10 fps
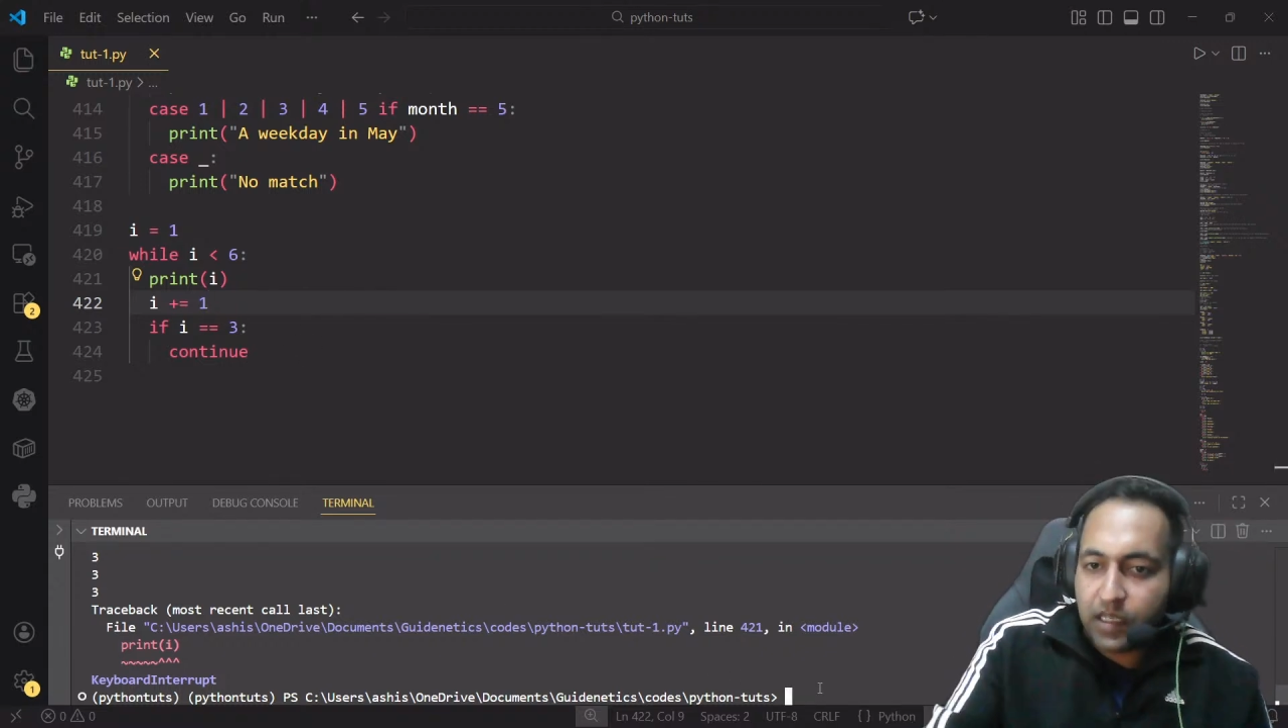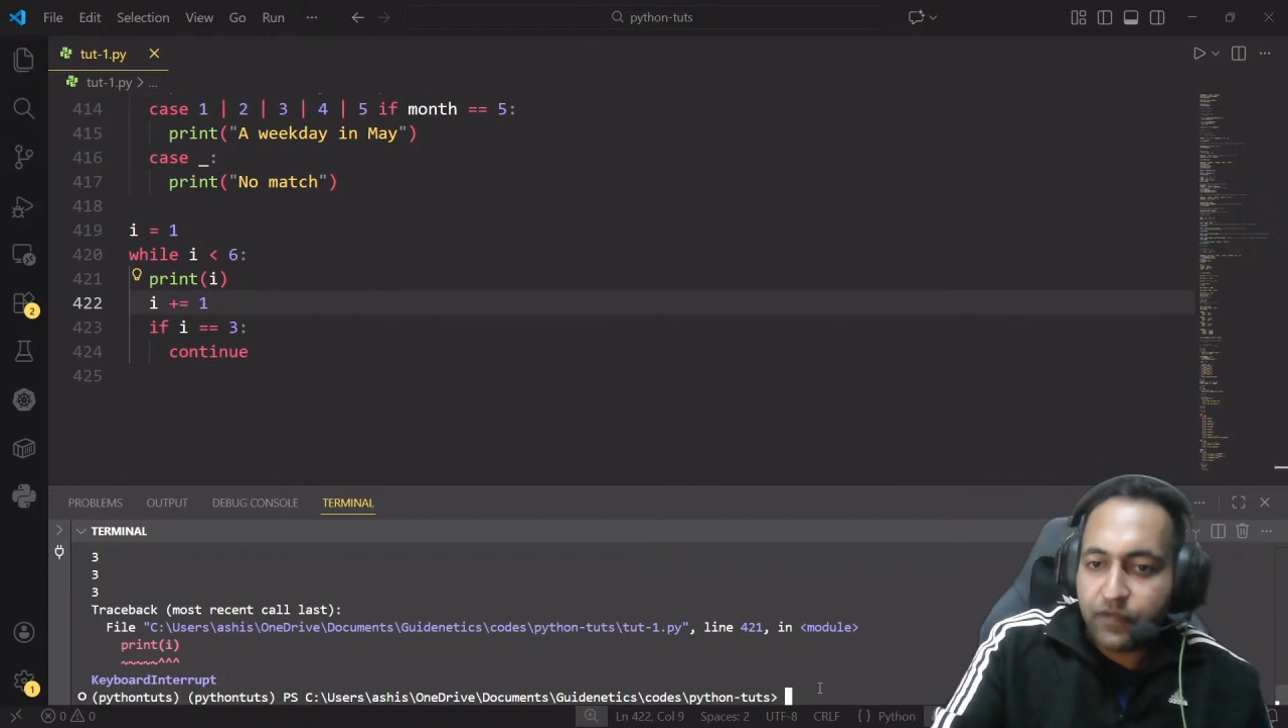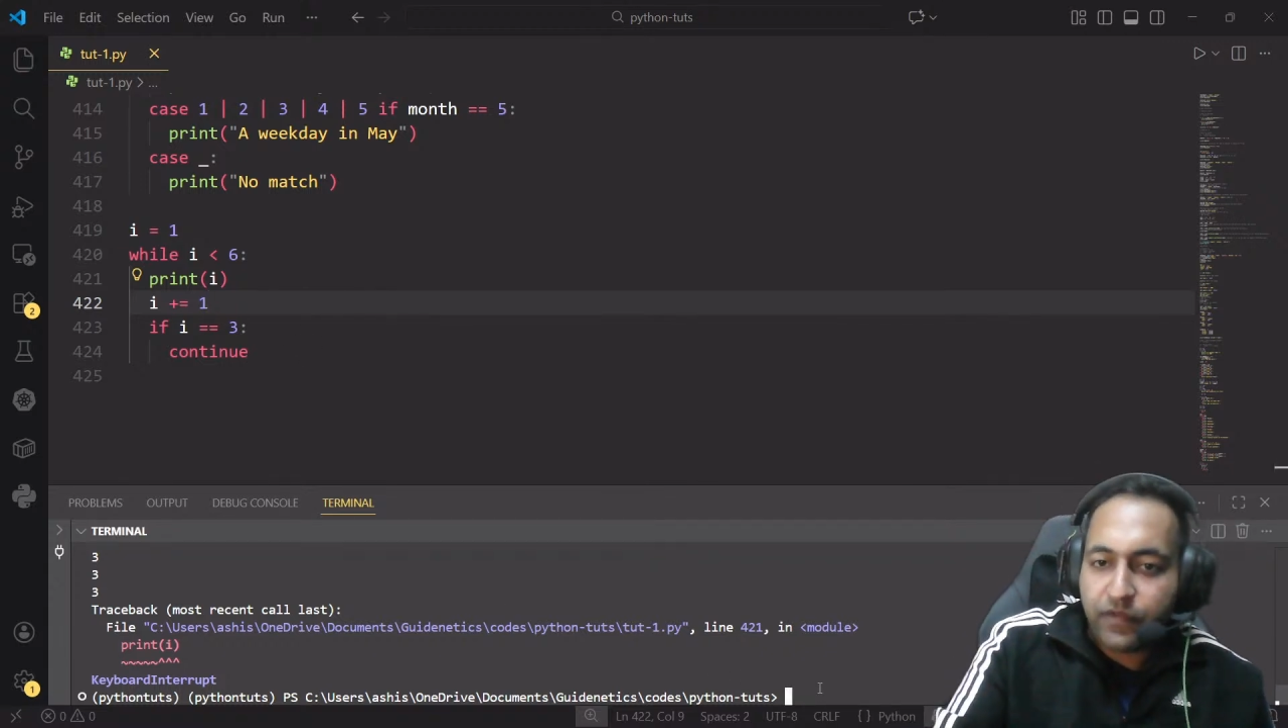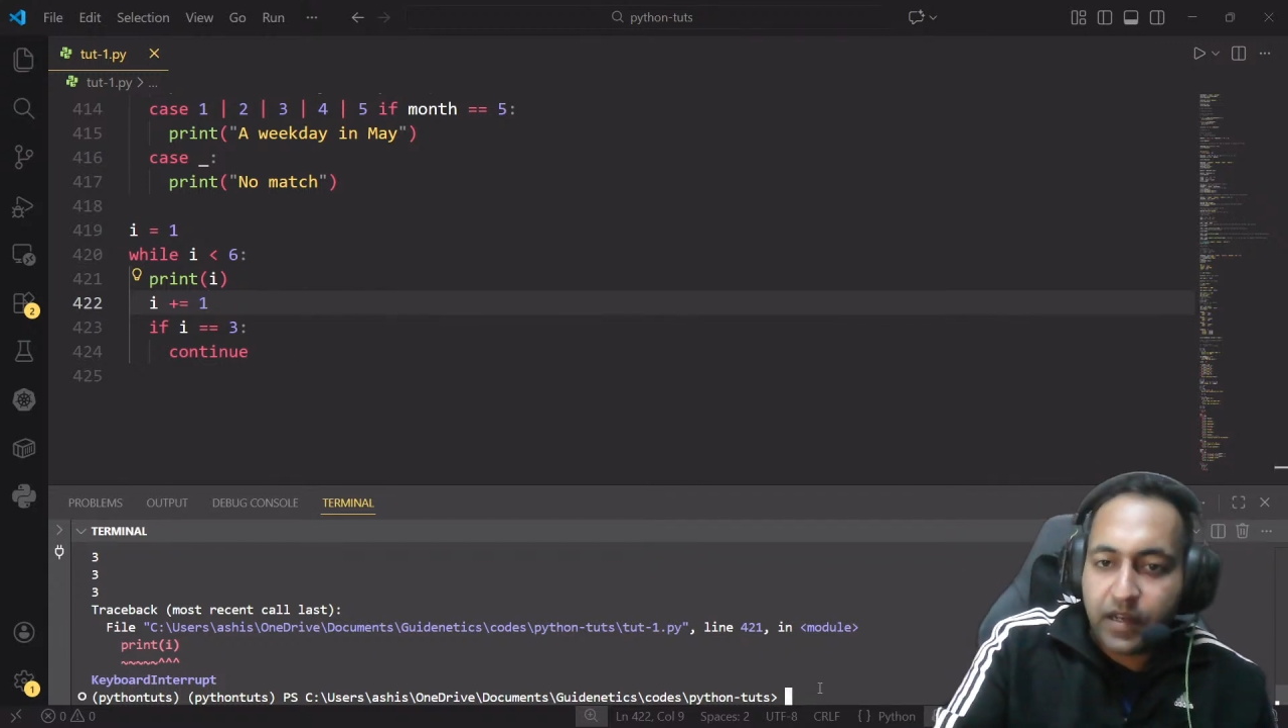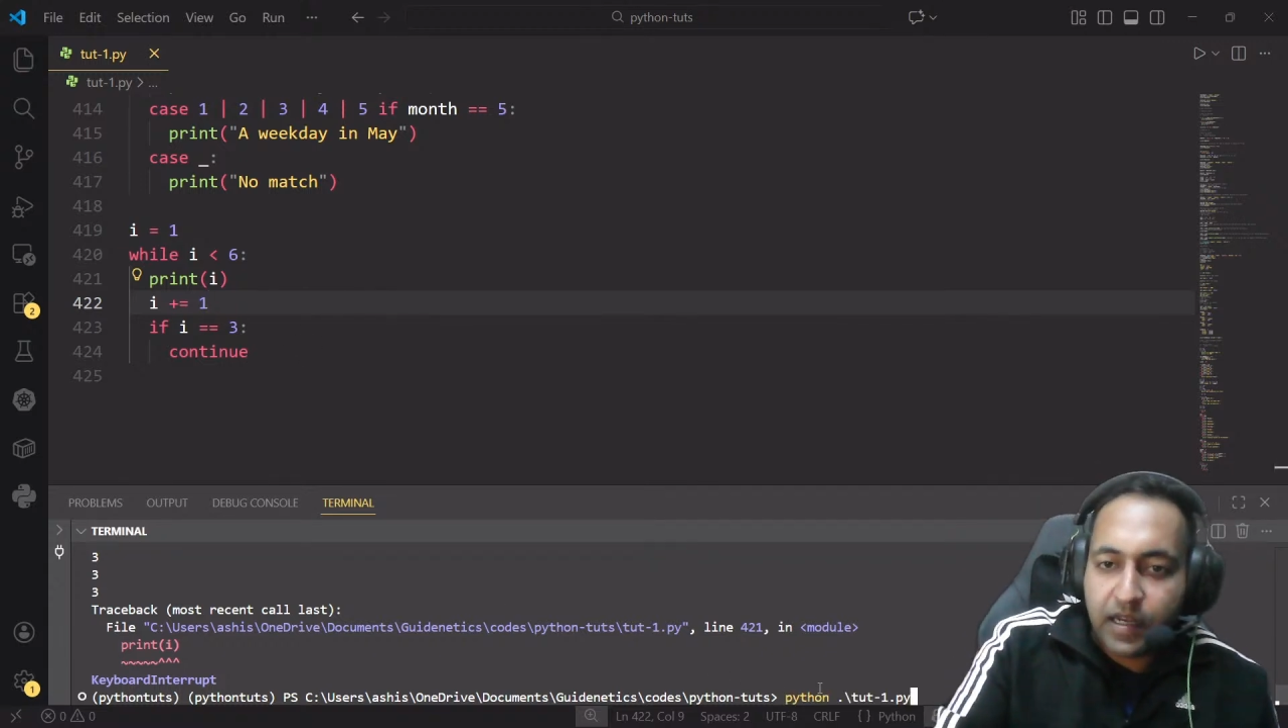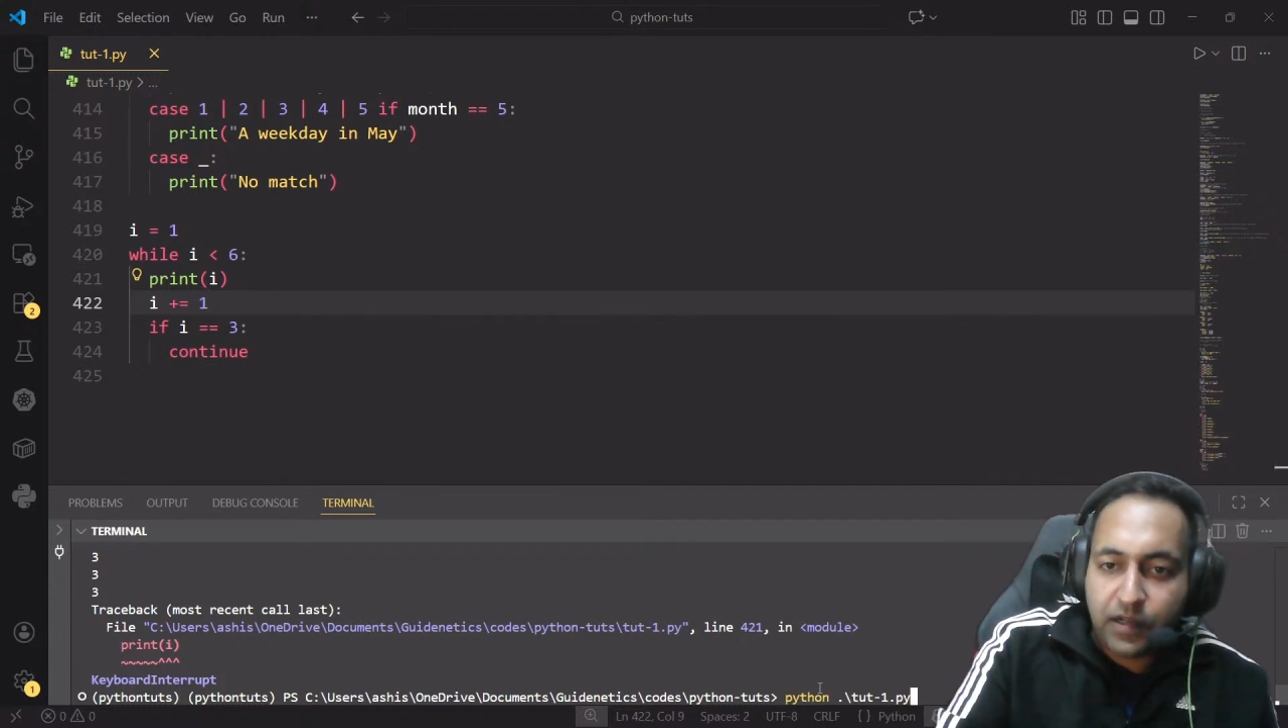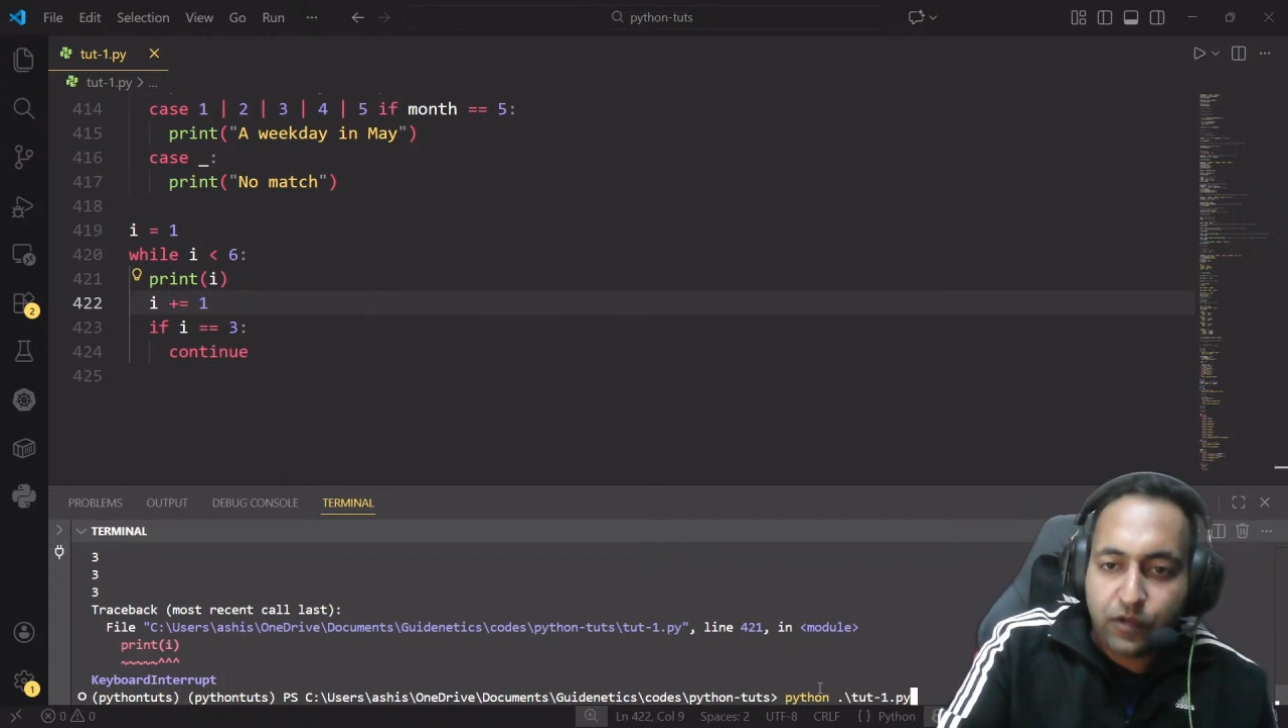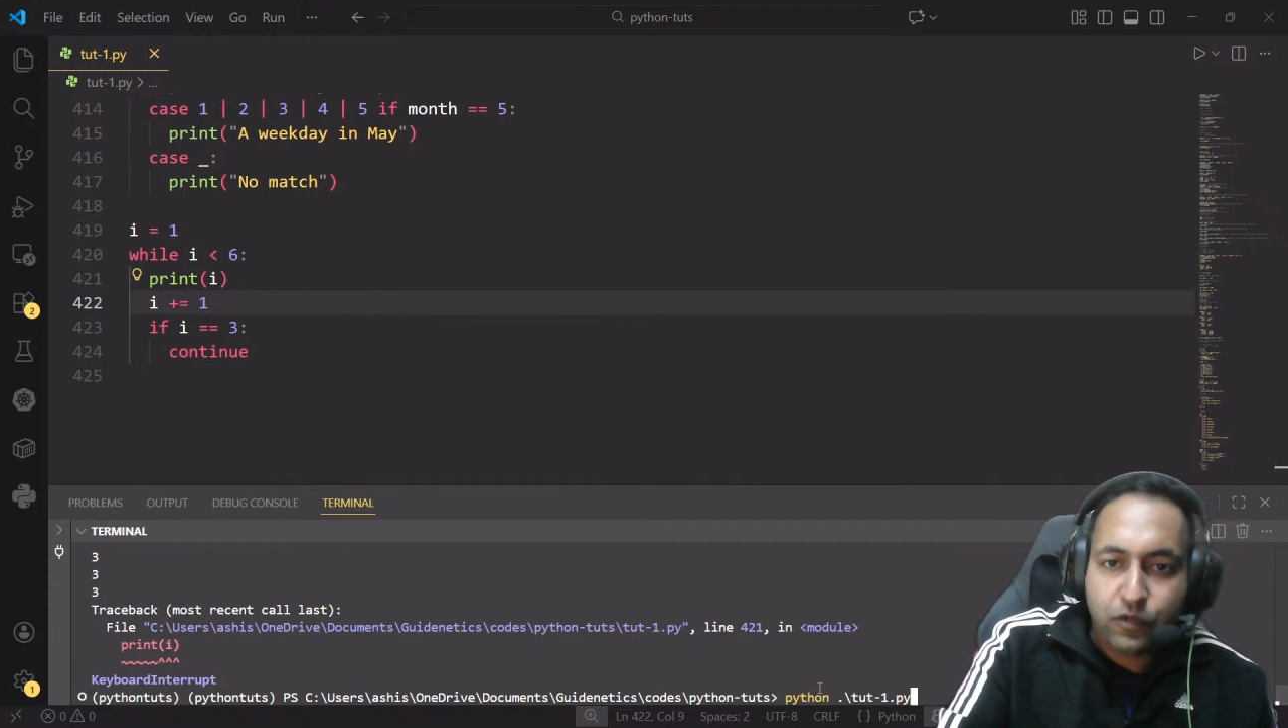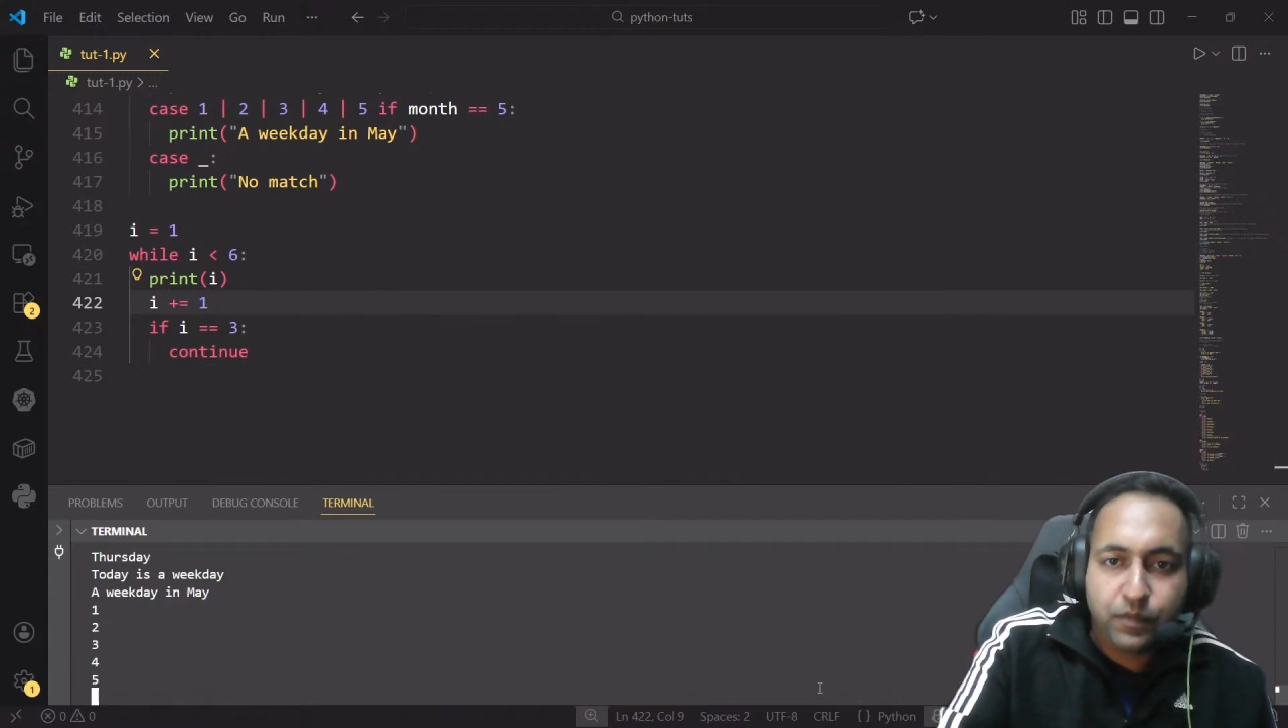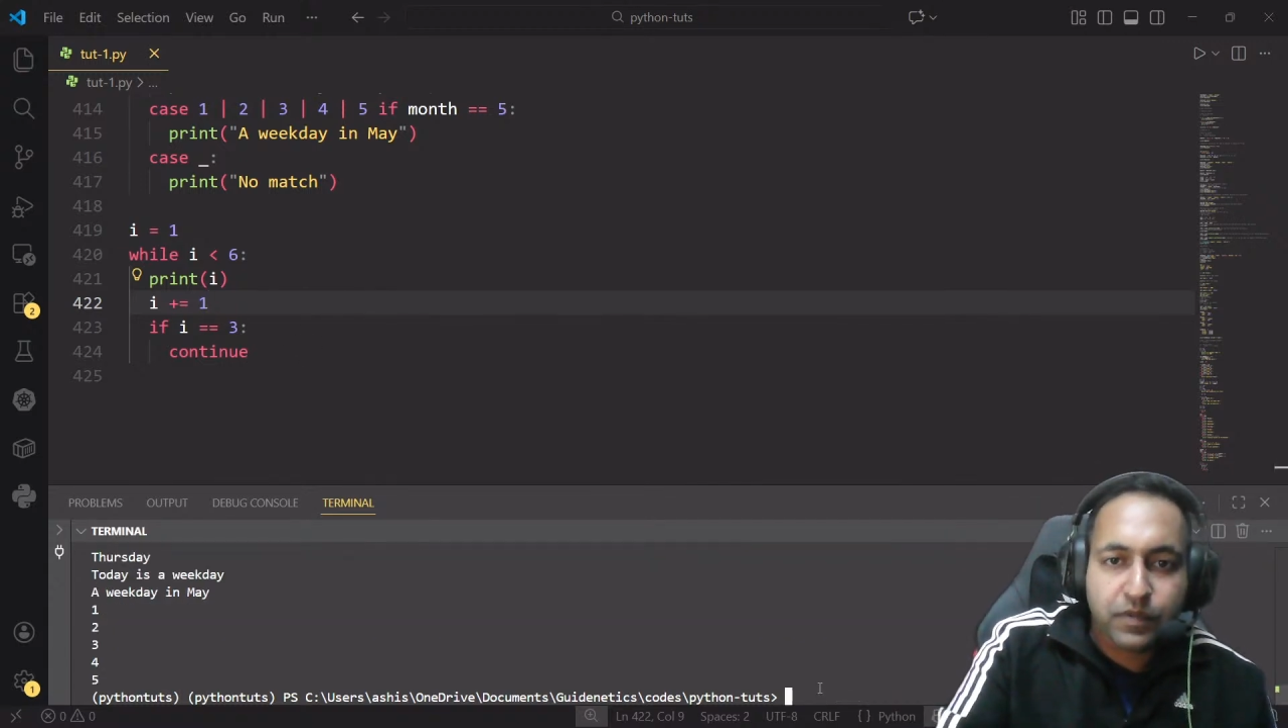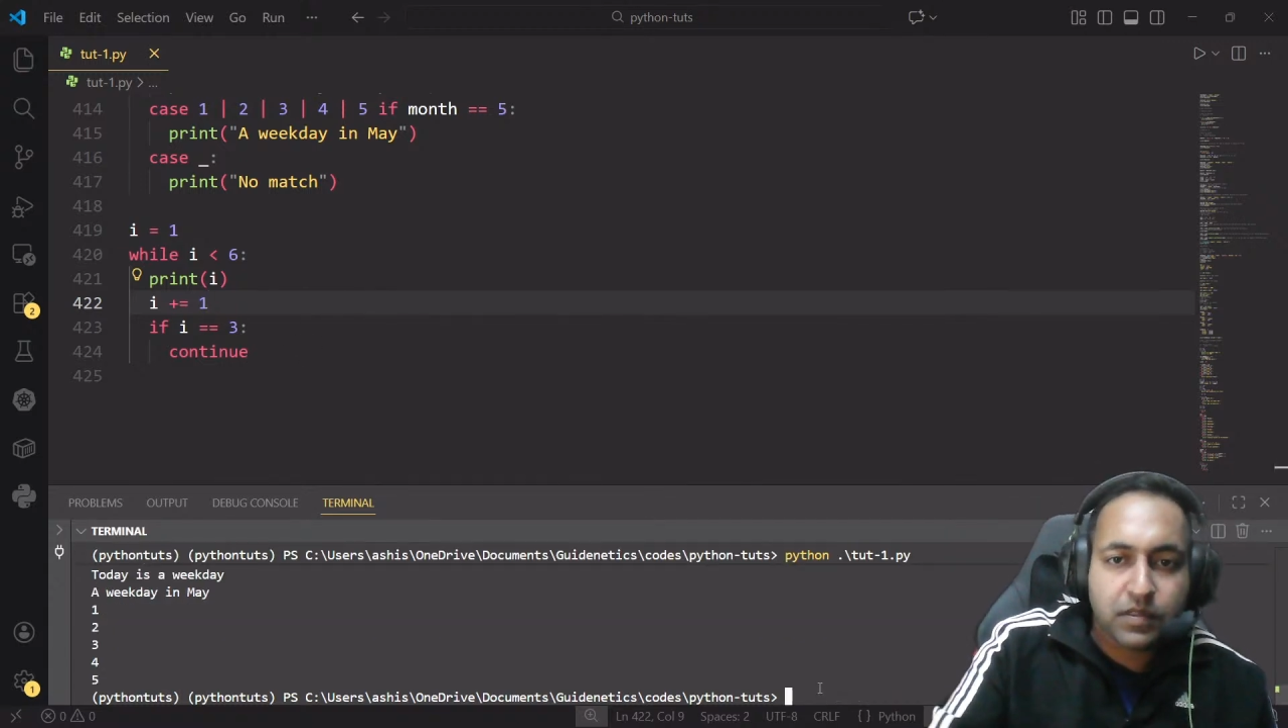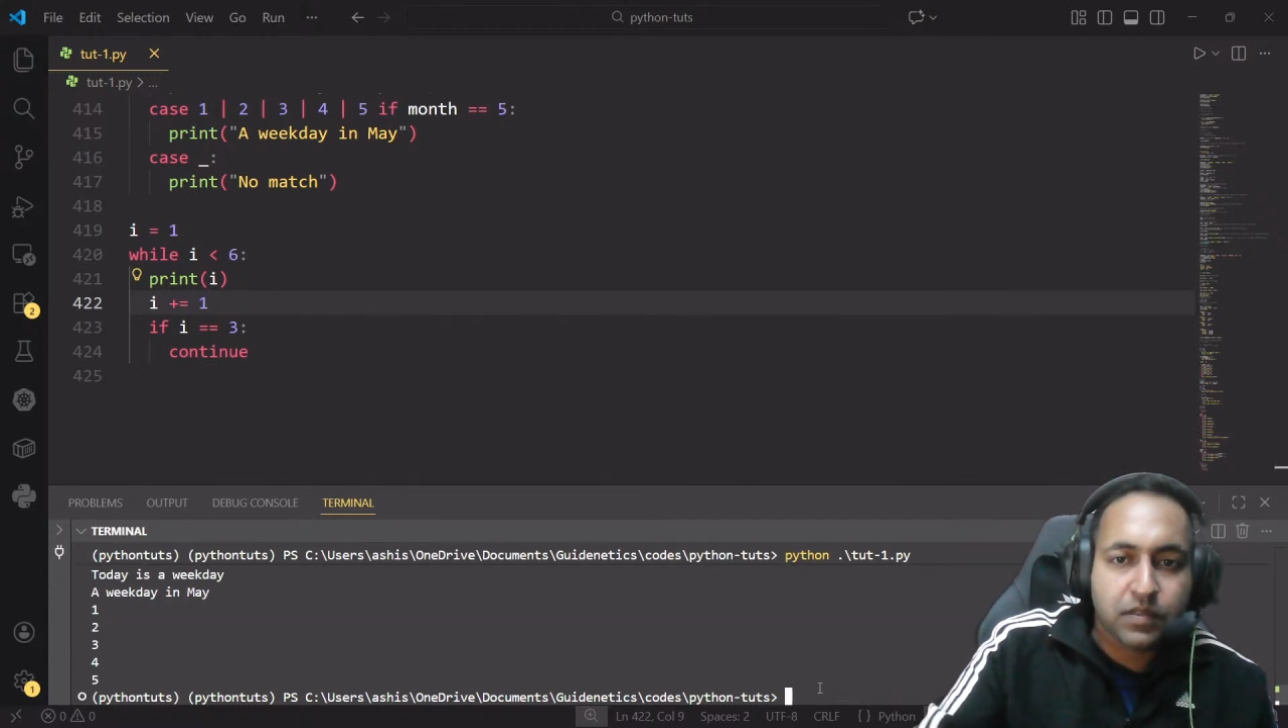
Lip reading: infinite loop.